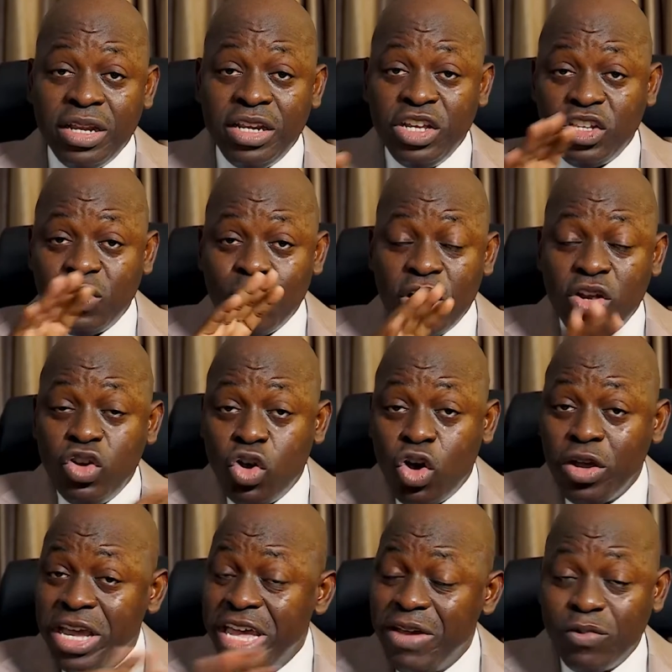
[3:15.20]
This month,
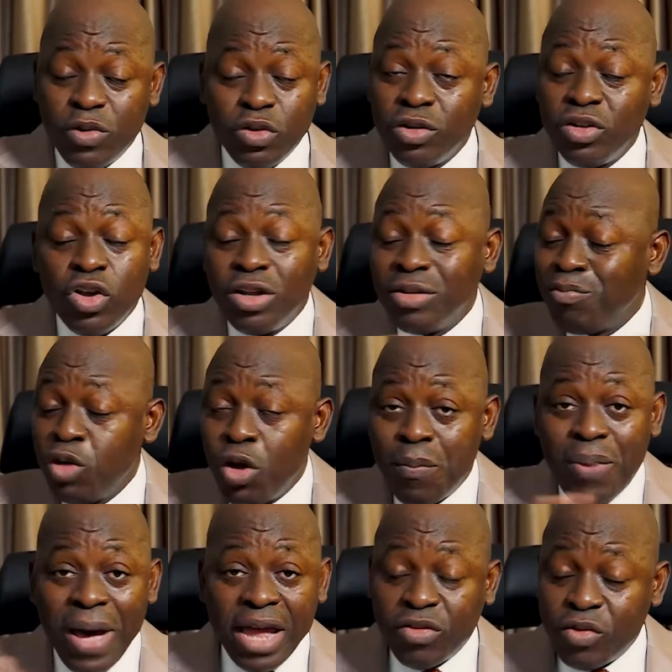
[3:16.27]
no evil, no, no
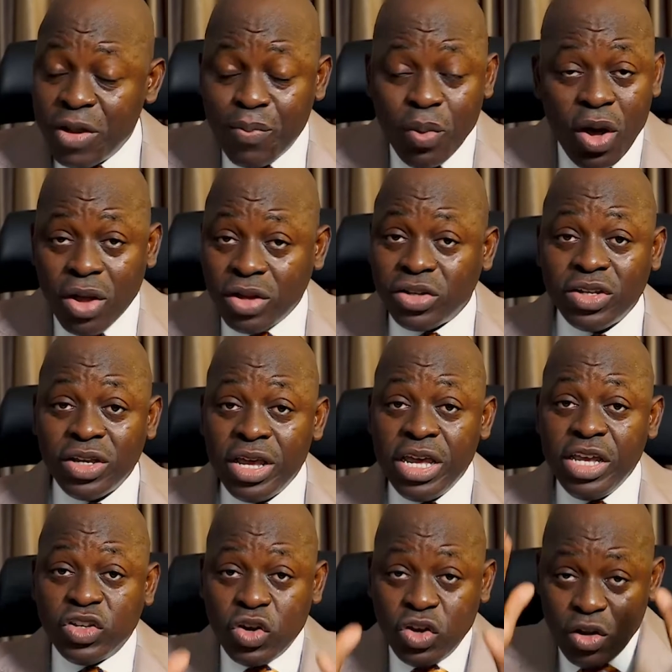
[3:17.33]
bad report.
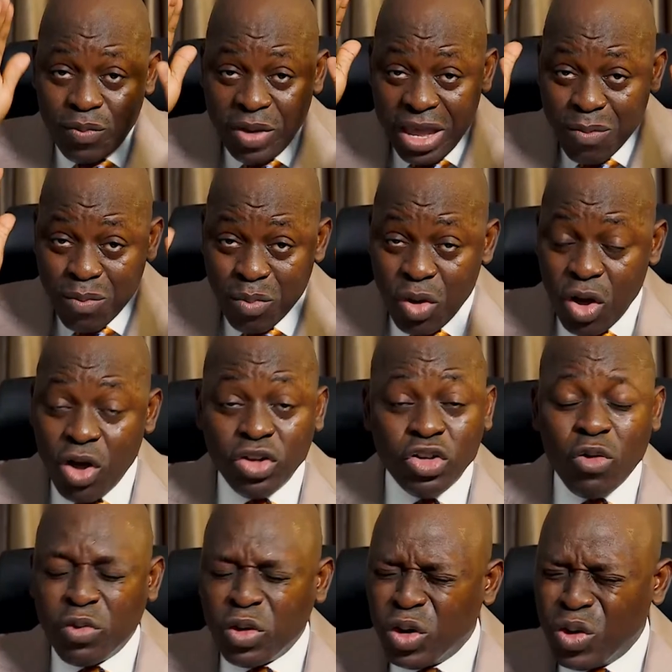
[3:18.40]
It's going to be a month
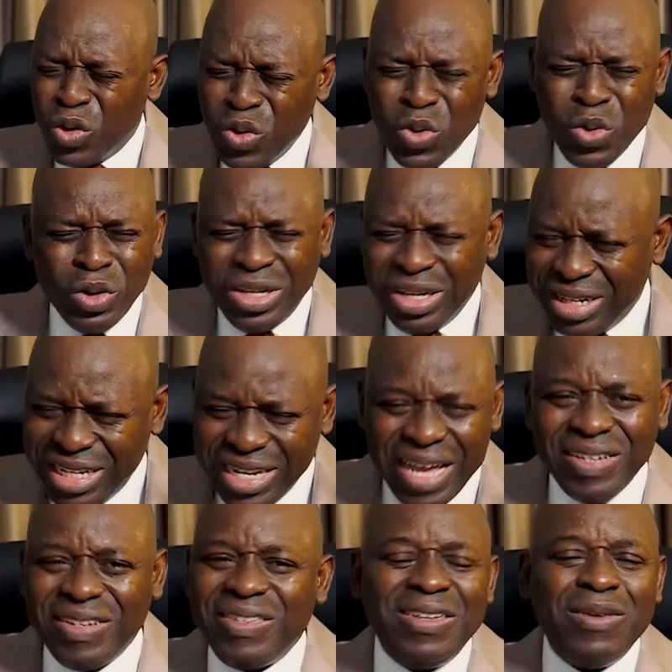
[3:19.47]
of good
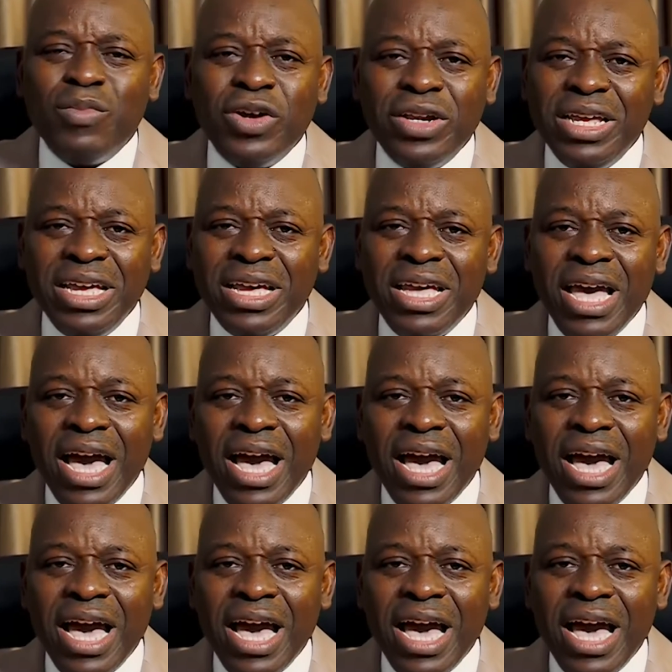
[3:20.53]
testimony.